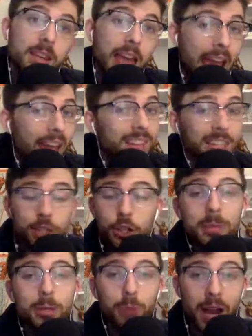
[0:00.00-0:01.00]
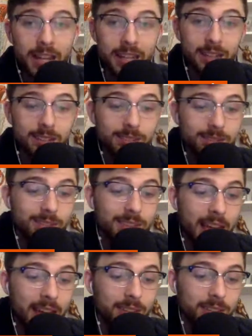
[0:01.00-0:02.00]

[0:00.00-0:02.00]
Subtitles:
Adley could be ready that,